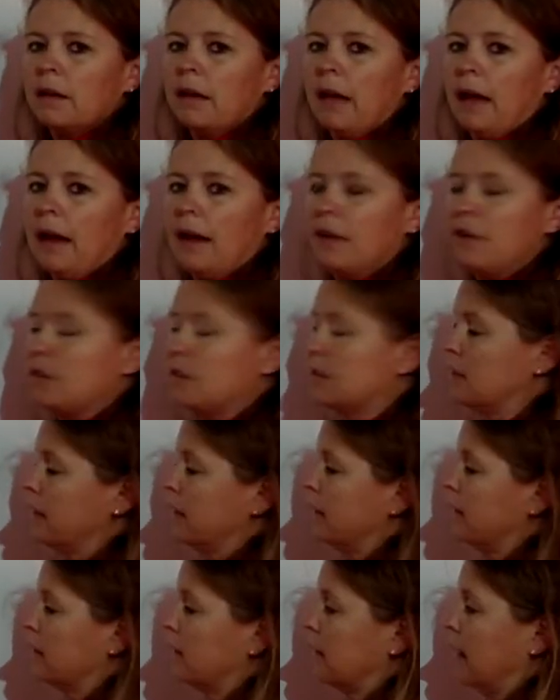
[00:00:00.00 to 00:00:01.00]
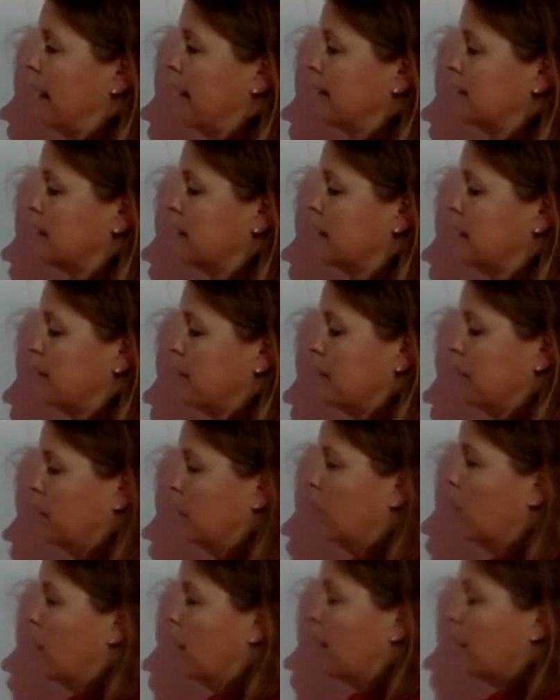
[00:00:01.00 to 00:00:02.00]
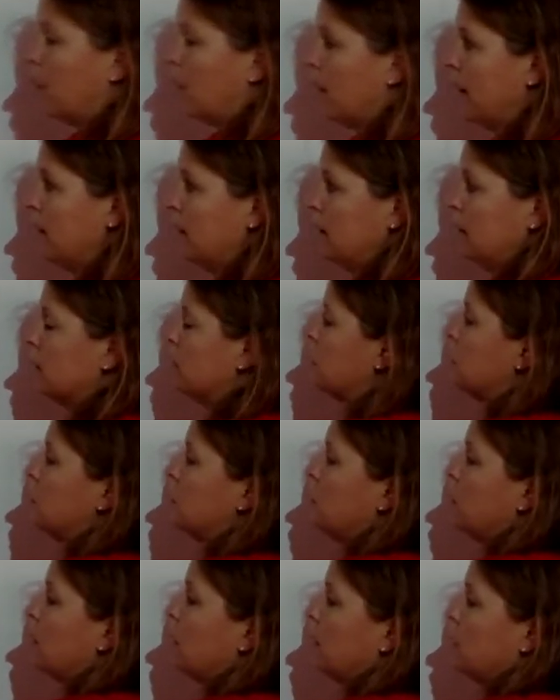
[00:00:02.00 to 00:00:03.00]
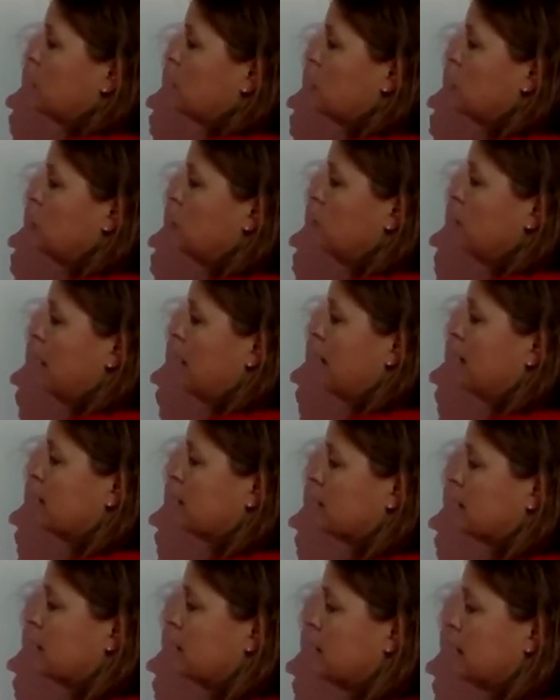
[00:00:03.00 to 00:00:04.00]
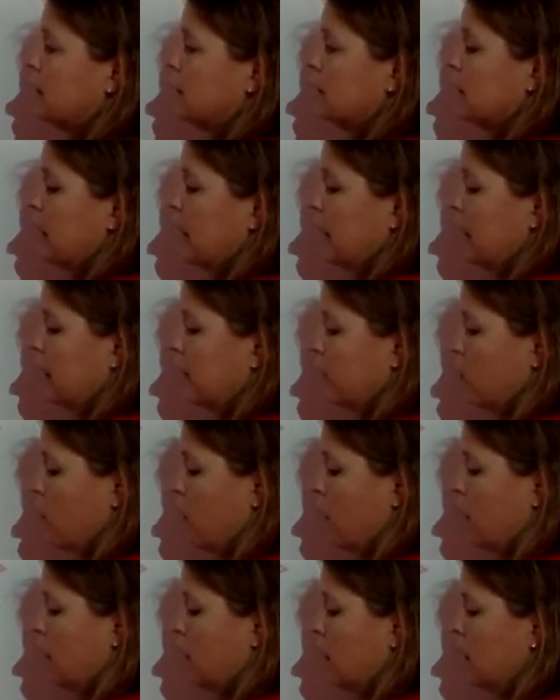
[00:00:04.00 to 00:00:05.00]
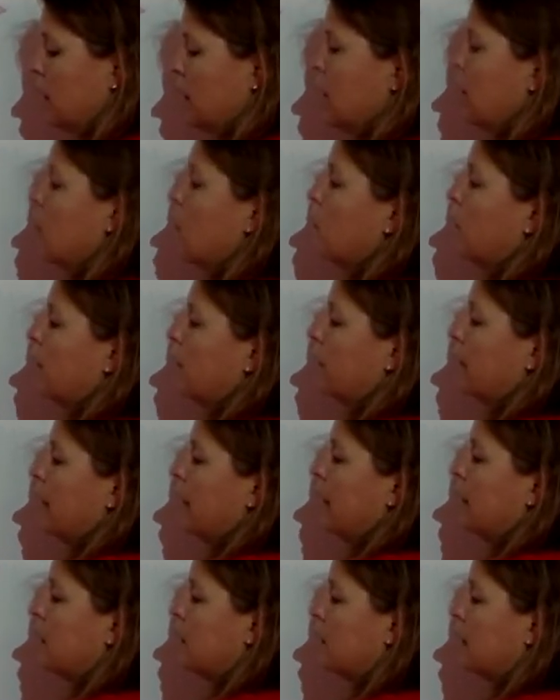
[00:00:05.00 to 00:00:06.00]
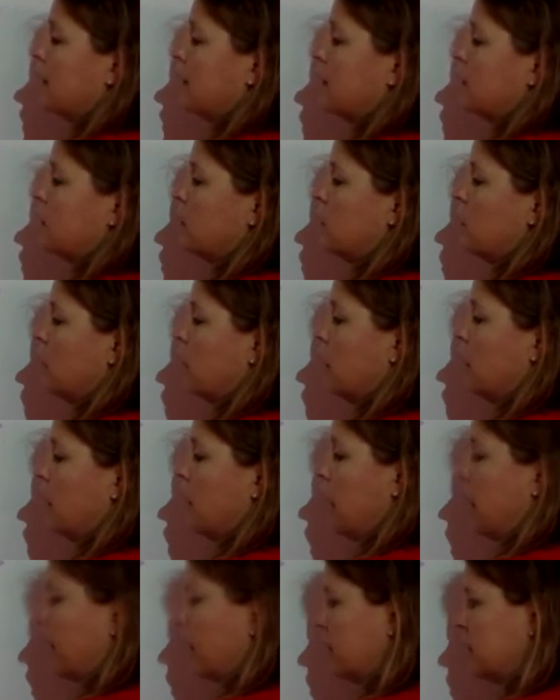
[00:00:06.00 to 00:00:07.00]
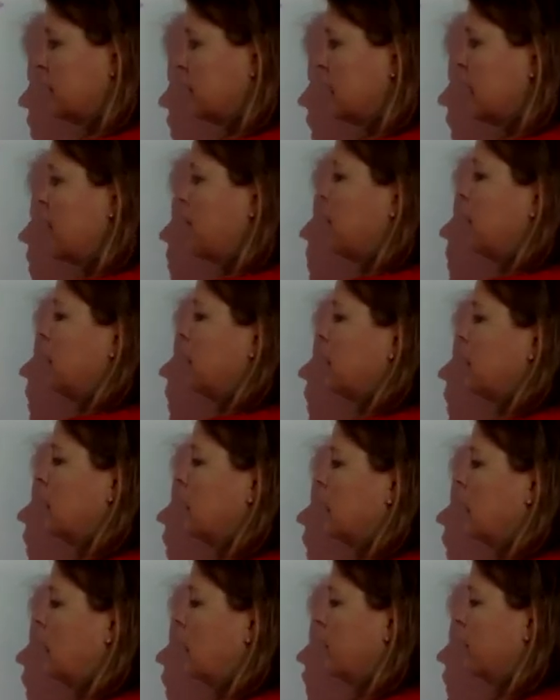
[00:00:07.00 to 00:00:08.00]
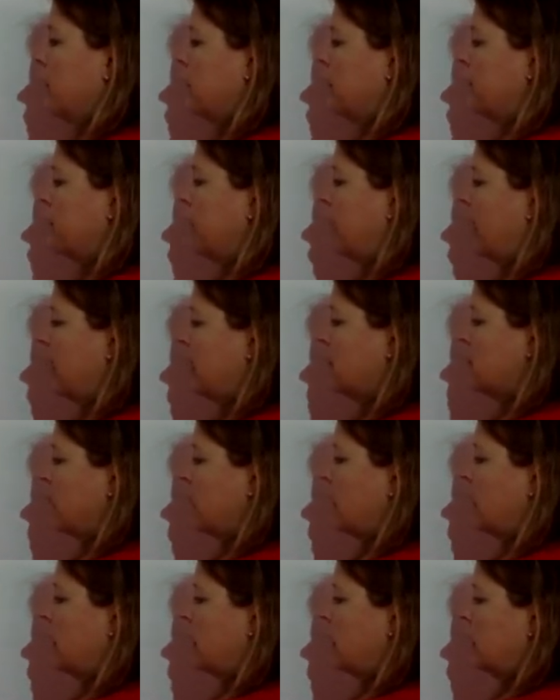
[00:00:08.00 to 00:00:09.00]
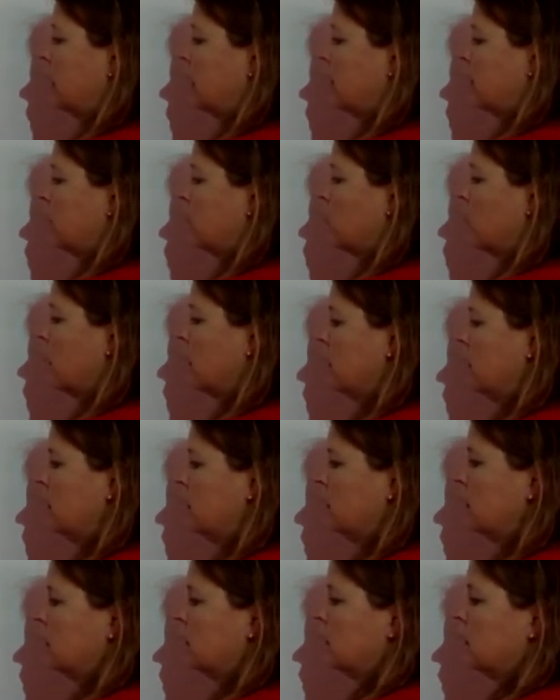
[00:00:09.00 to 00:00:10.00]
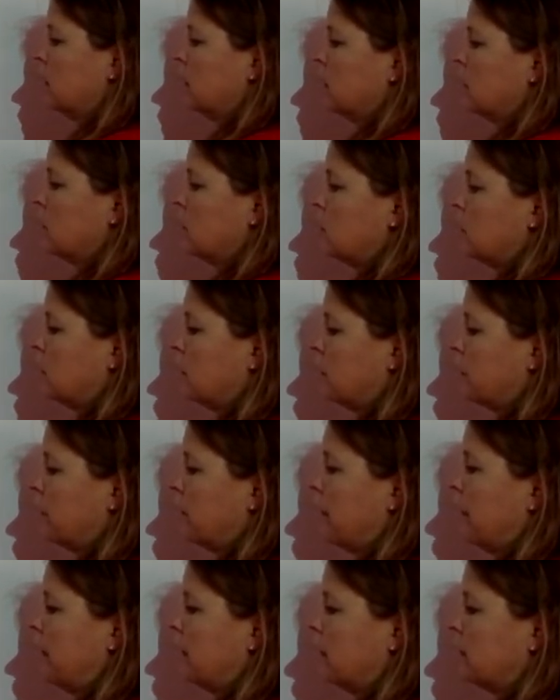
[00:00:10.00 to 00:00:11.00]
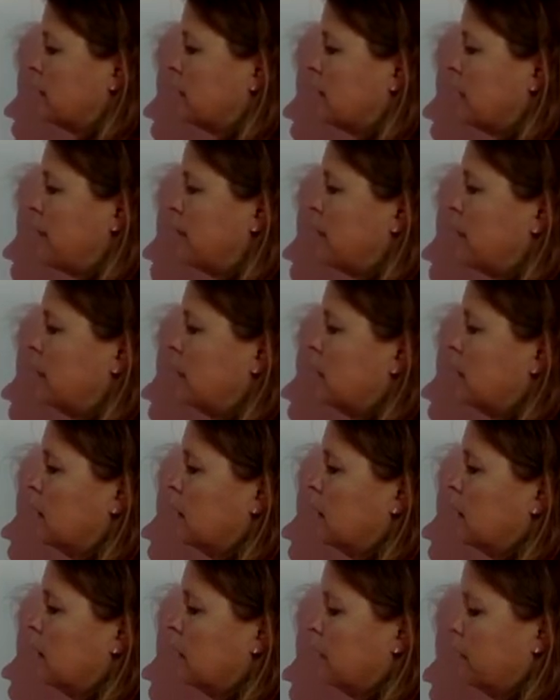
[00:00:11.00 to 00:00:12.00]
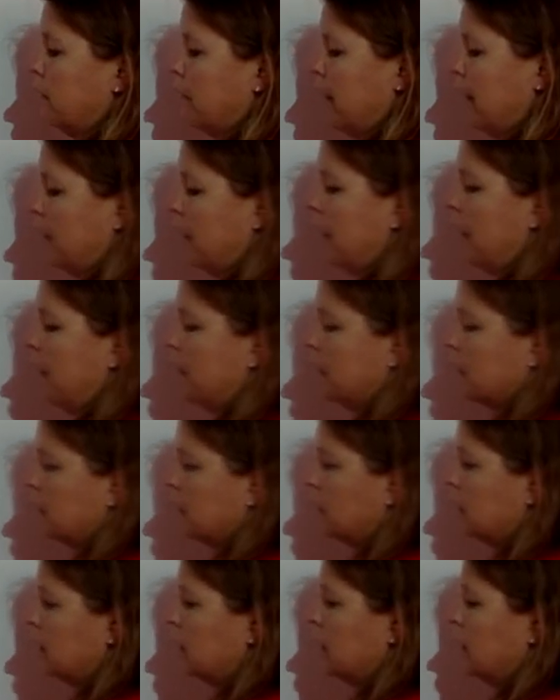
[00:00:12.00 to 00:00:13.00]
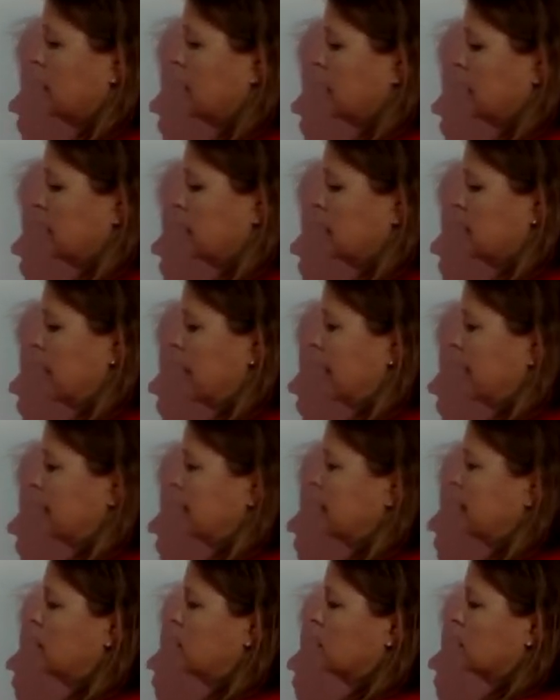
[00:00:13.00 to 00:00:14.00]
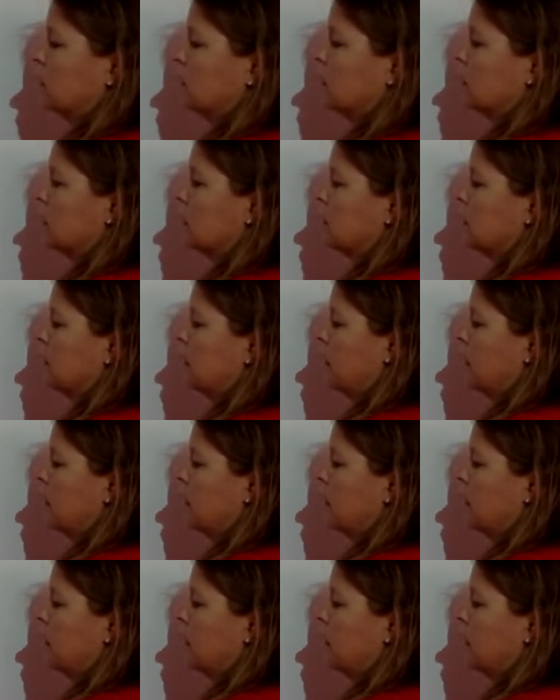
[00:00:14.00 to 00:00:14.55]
Okay, I just did this last step the long way, showing 2 minus 3 is negative 1, which then causes you another step of dividing by negative 1. So your final step, your final answer is x equals